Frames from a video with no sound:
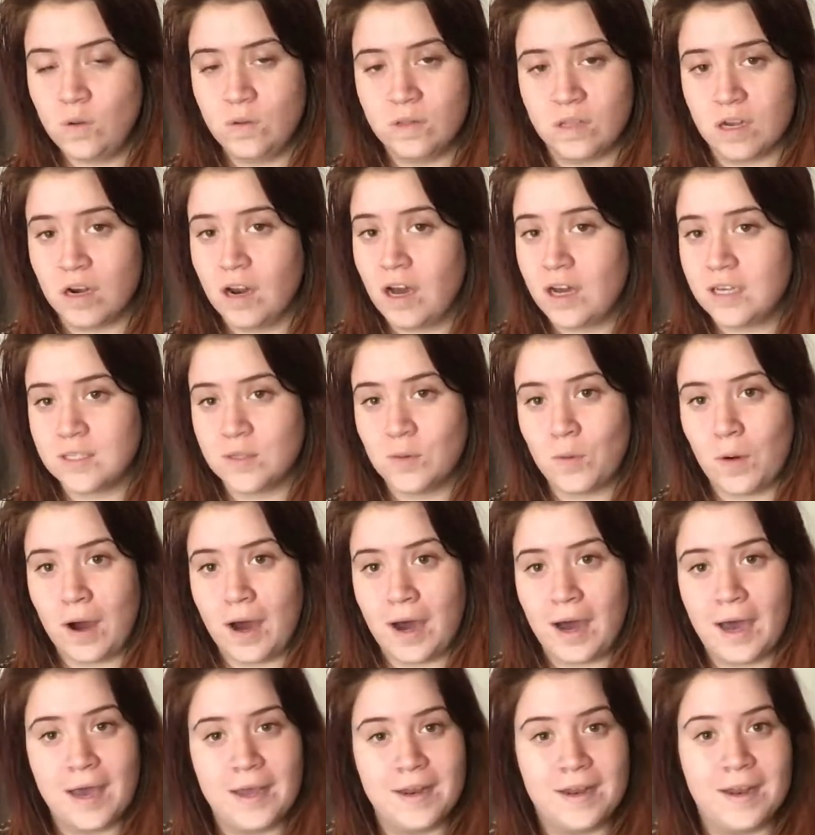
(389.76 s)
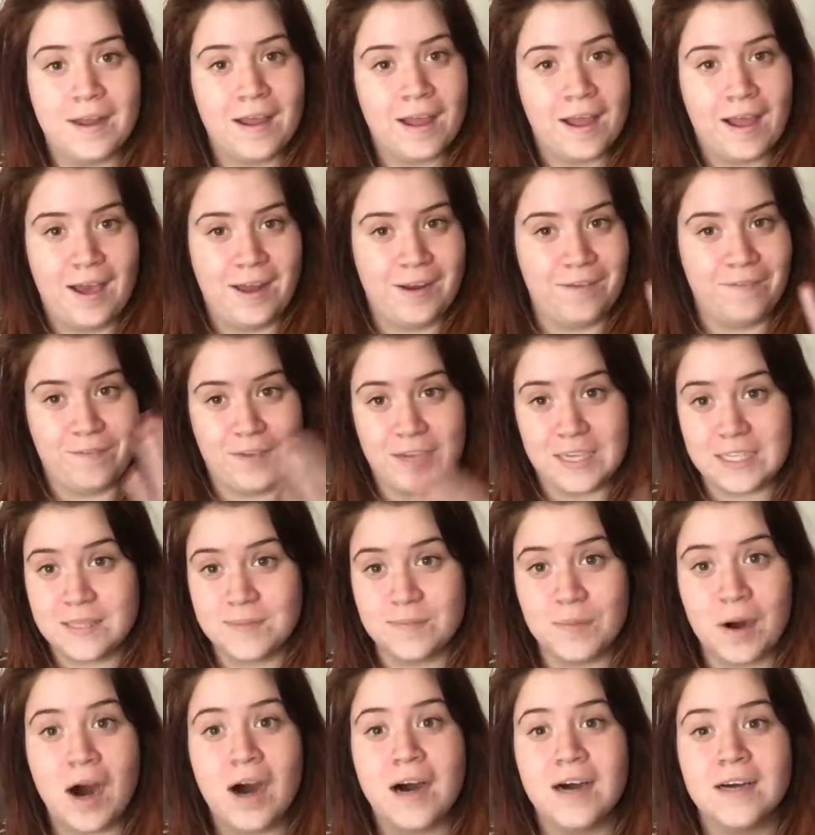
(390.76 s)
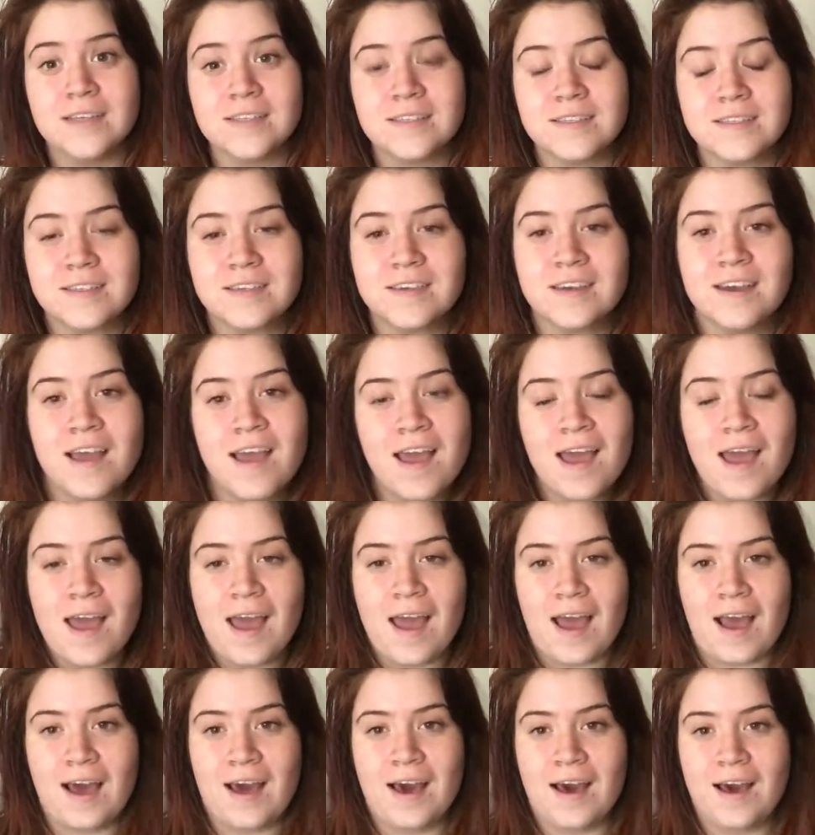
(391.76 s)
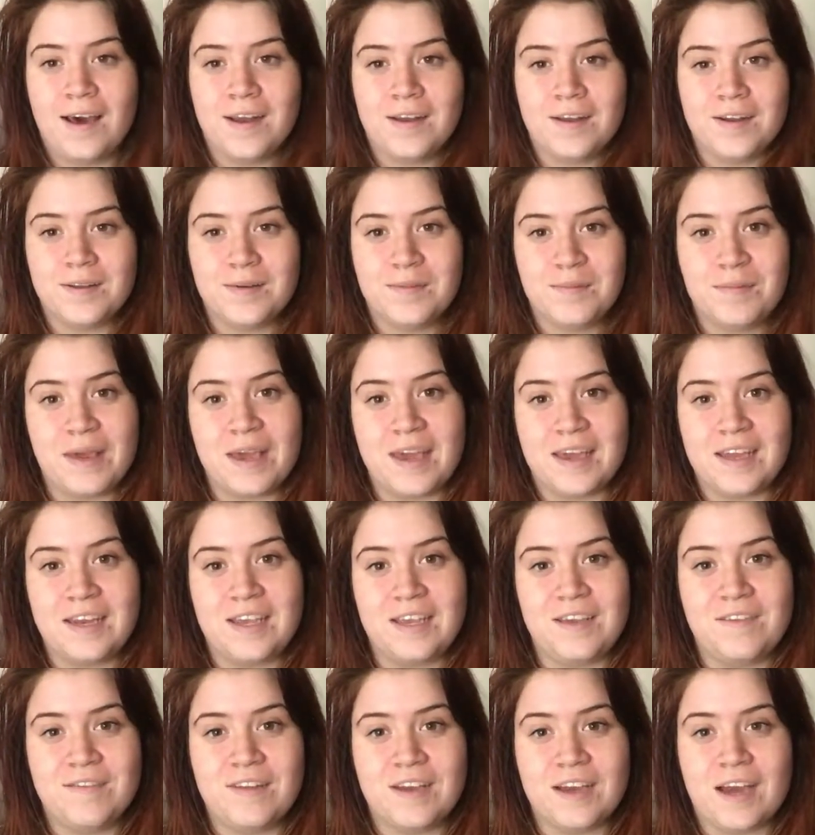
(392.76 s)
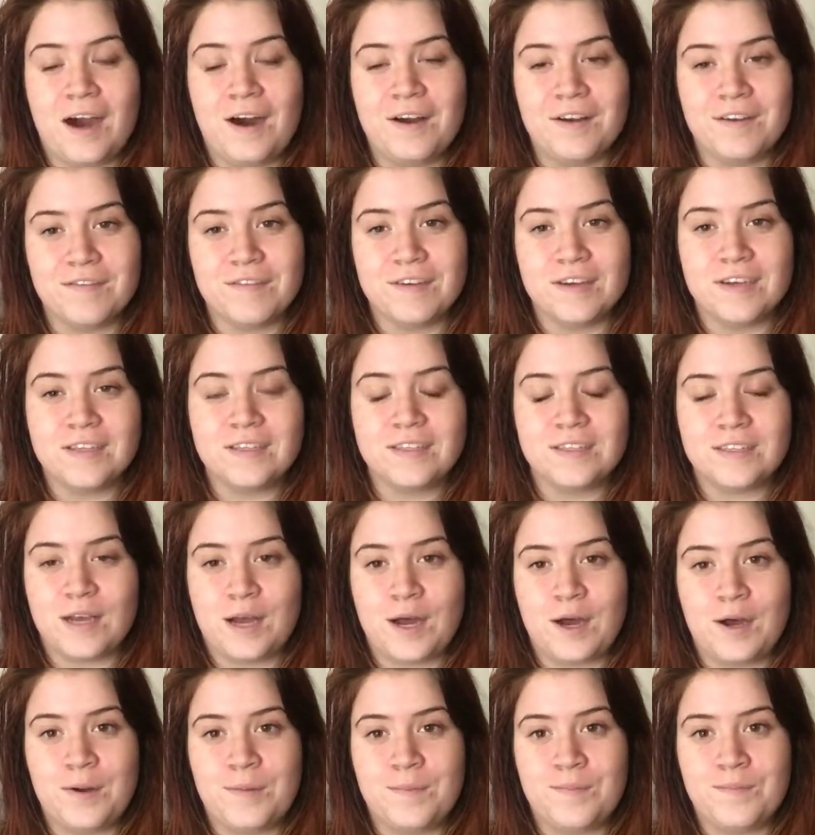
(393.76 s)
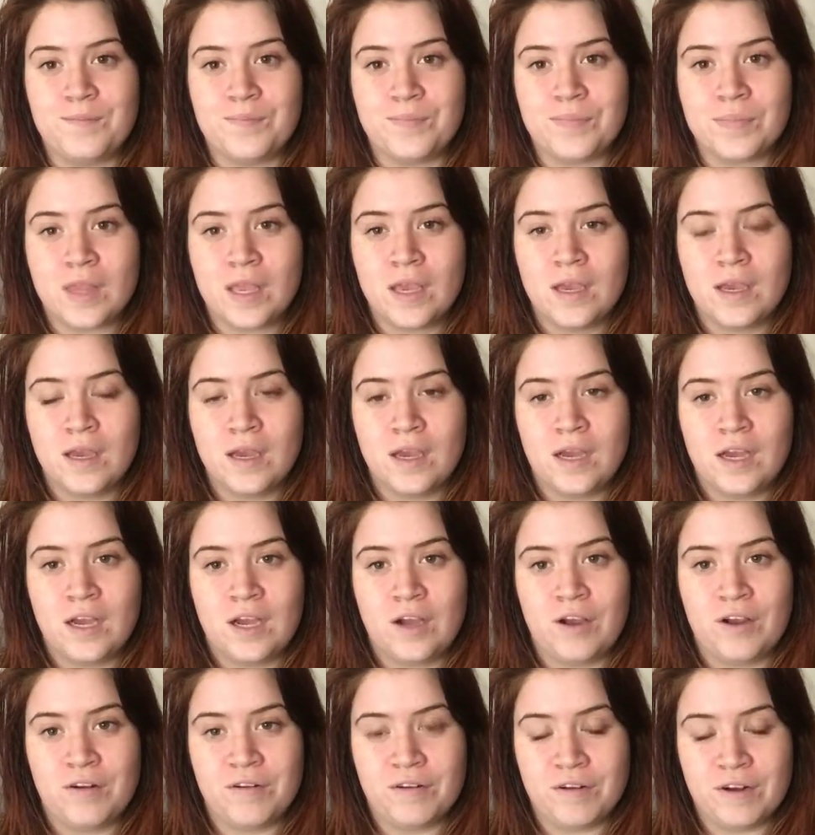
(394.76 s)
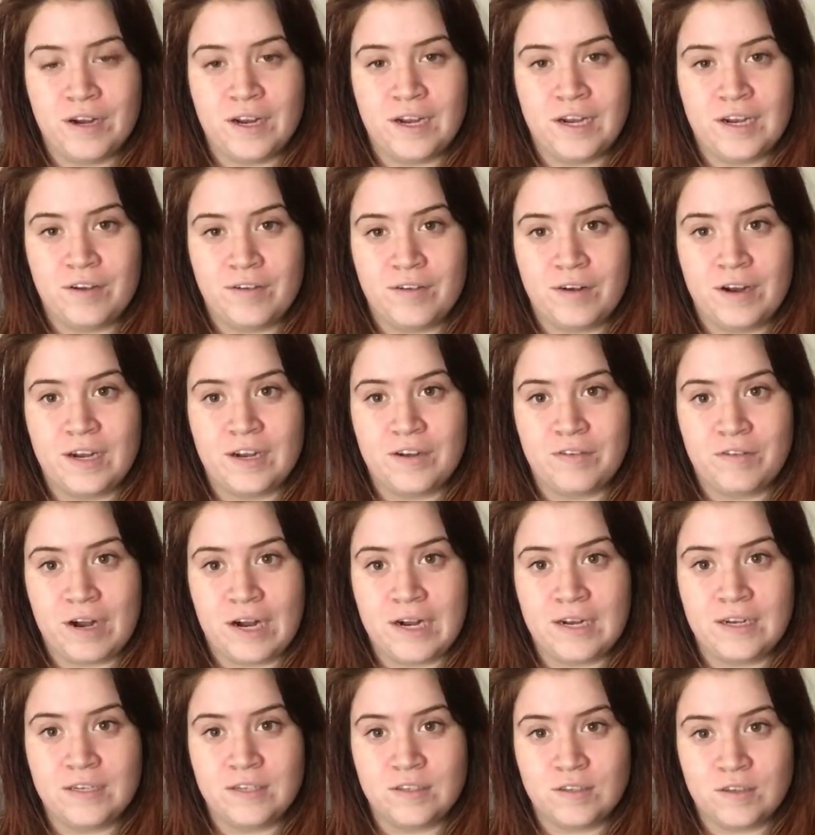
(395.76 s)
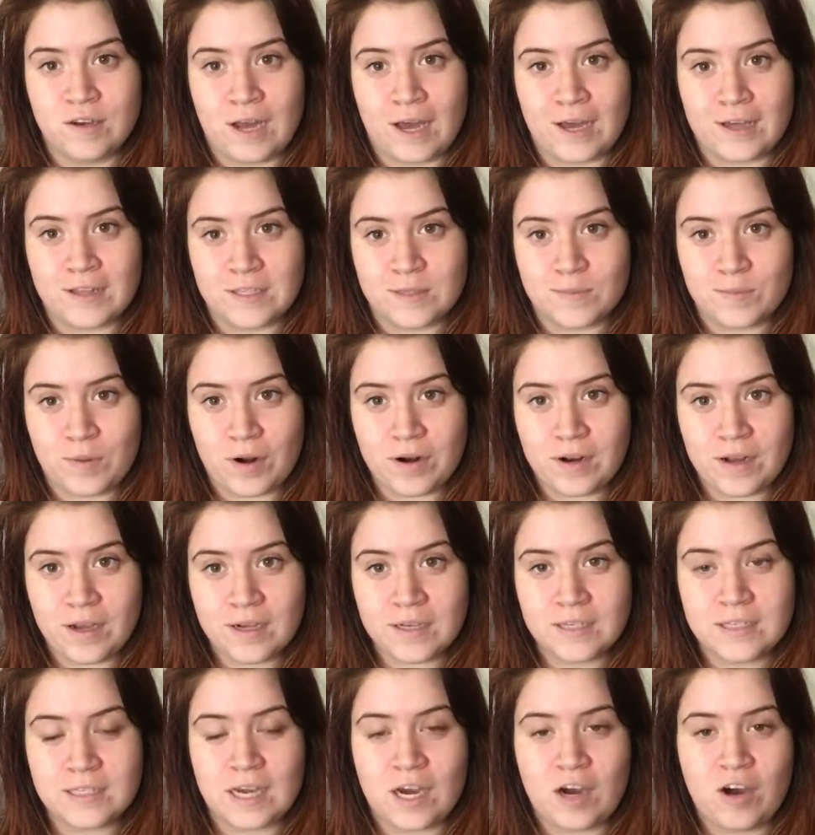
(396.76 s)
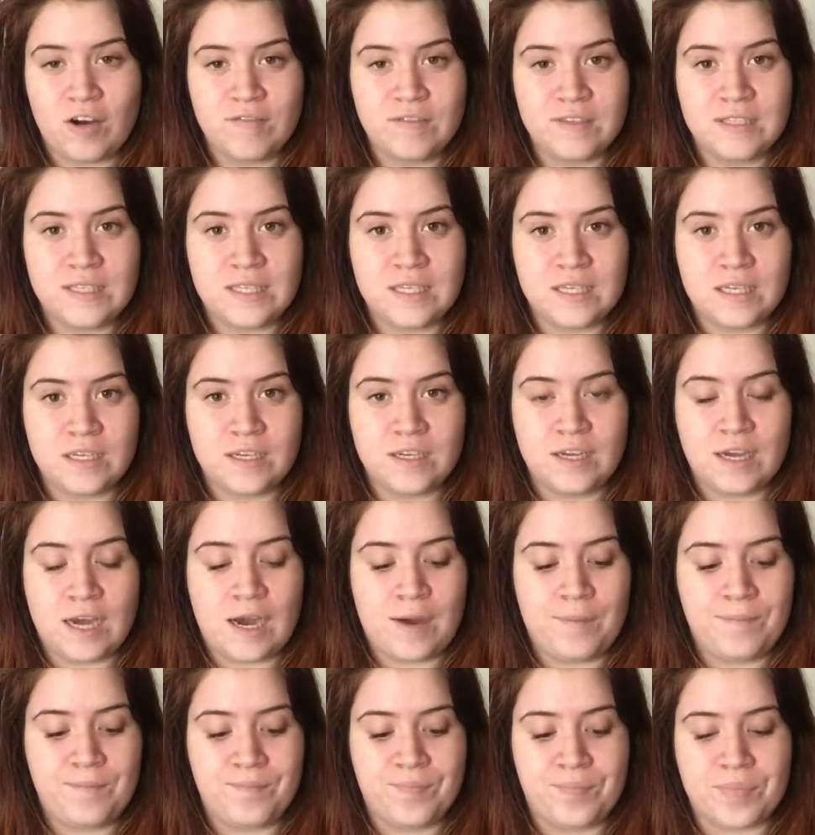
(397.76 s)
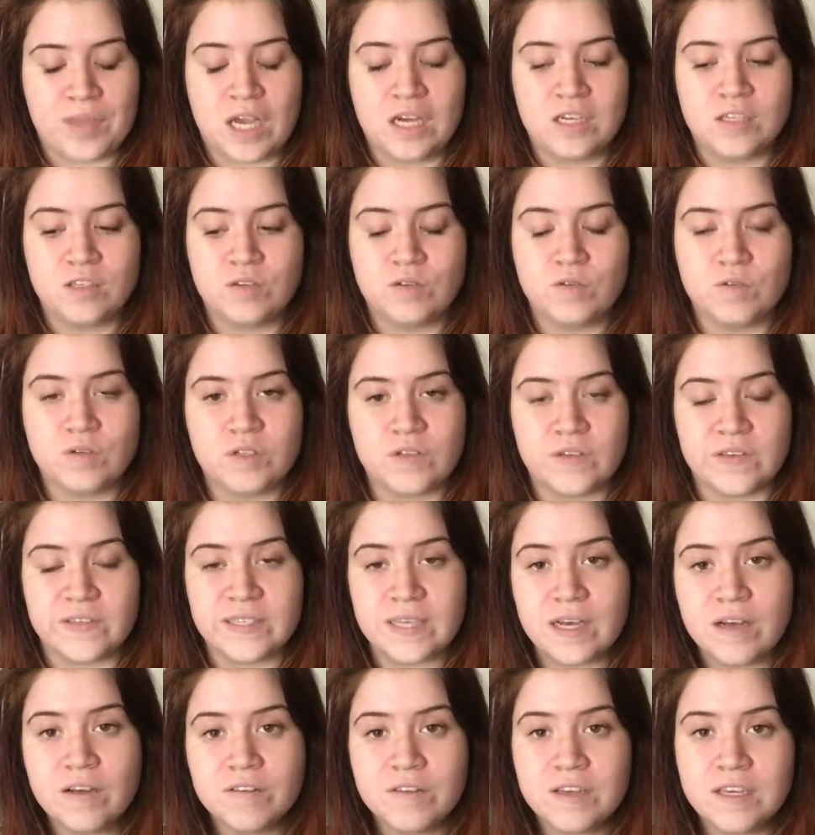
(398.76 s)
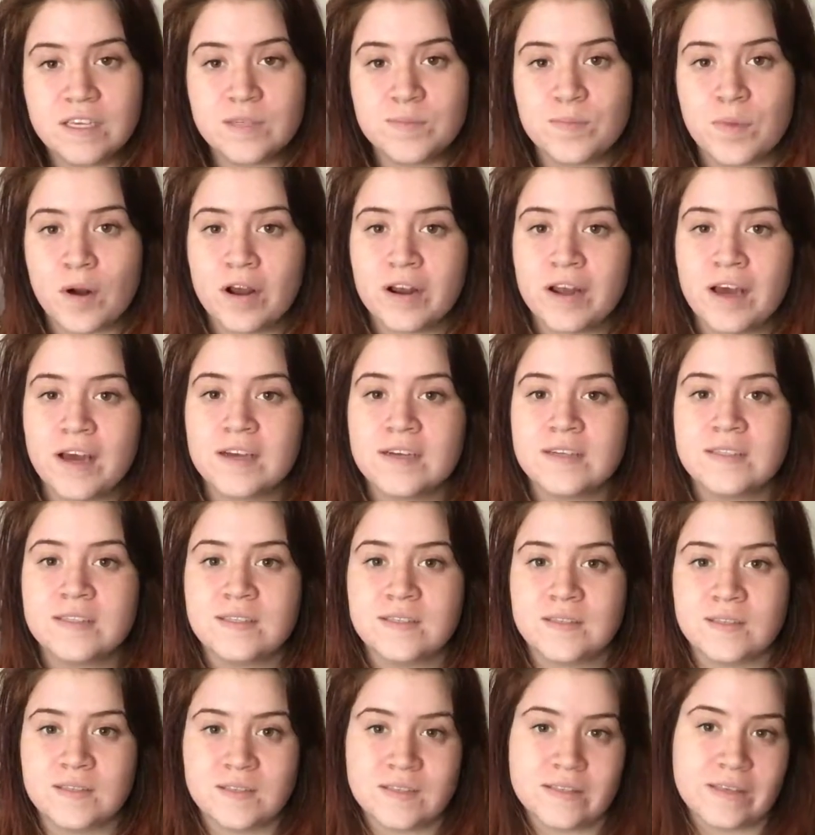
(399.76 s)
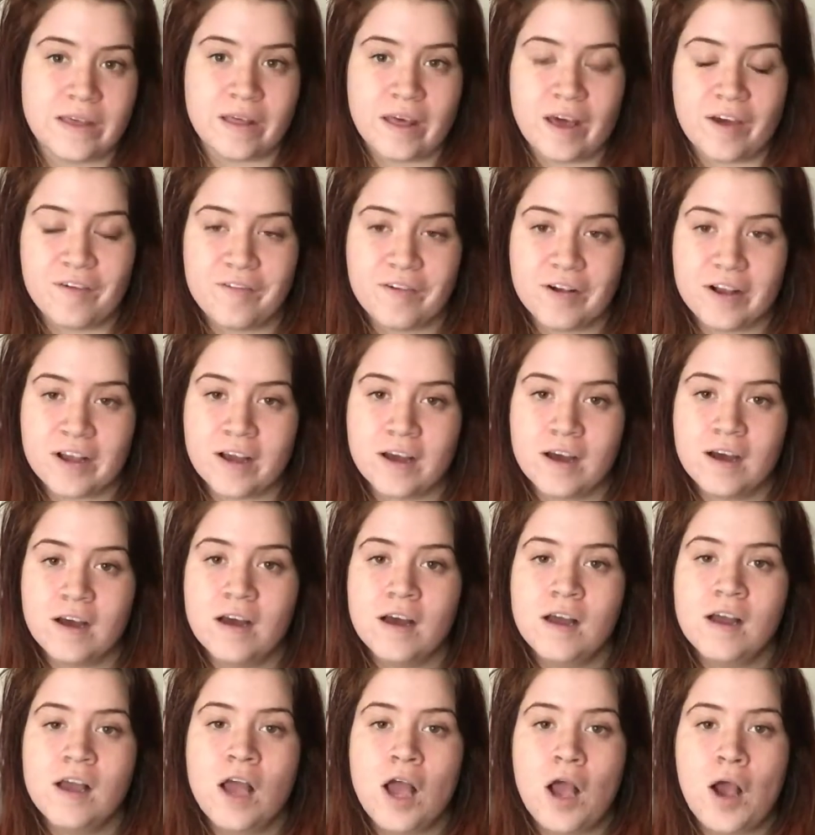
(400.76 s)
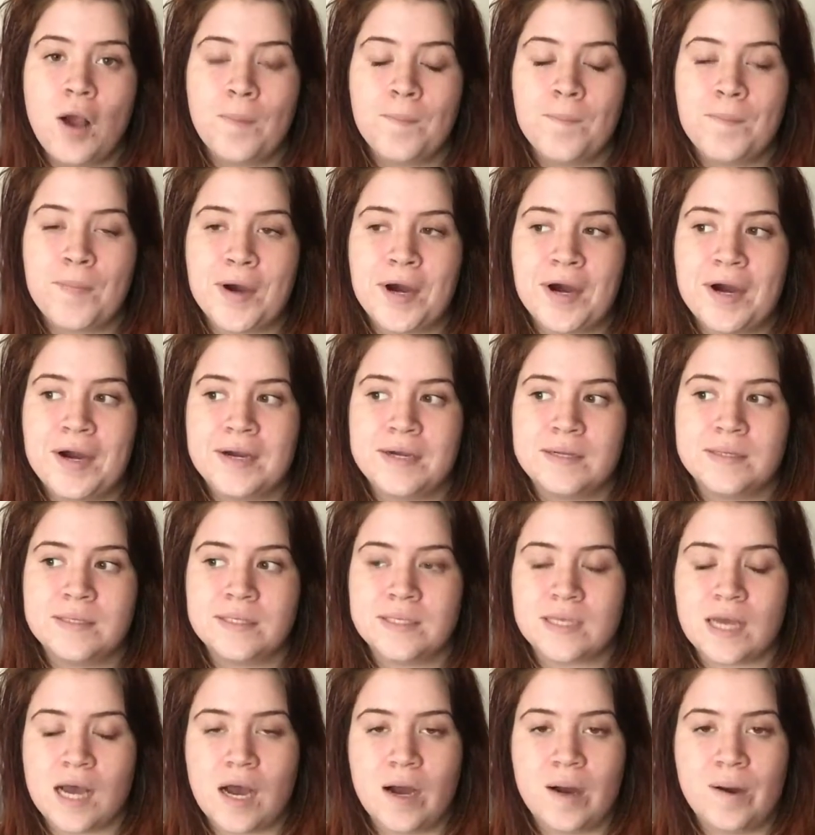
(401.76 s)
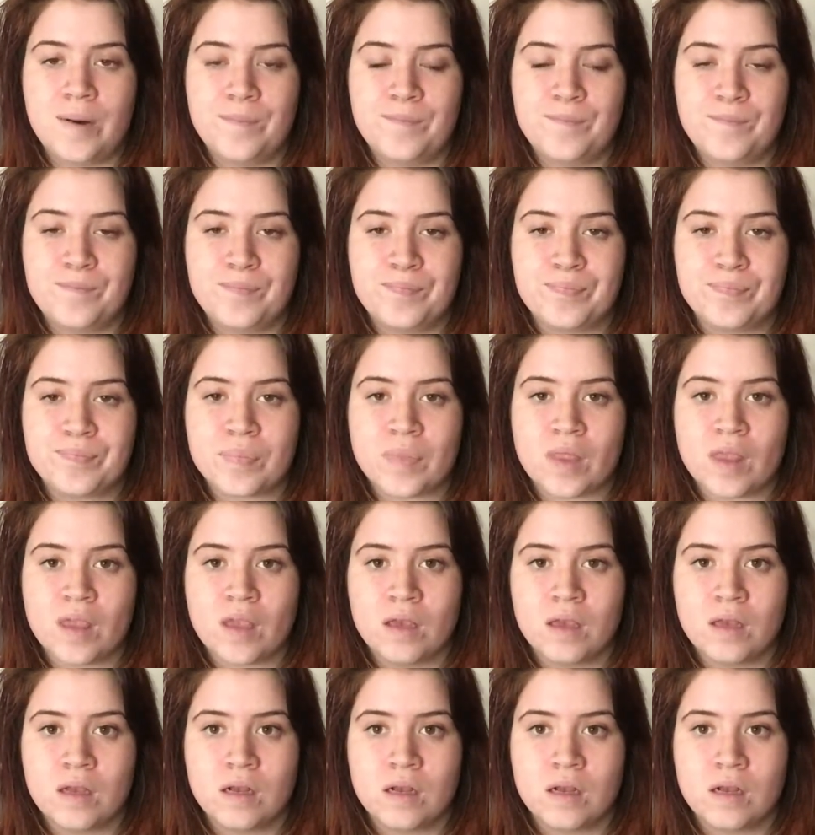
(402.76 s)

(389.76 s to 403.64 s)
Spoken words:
with a glass of wine, a face mask, and make an evening out of it. I really, really, really do like this product. I do also sell these products in South Africa, but I'm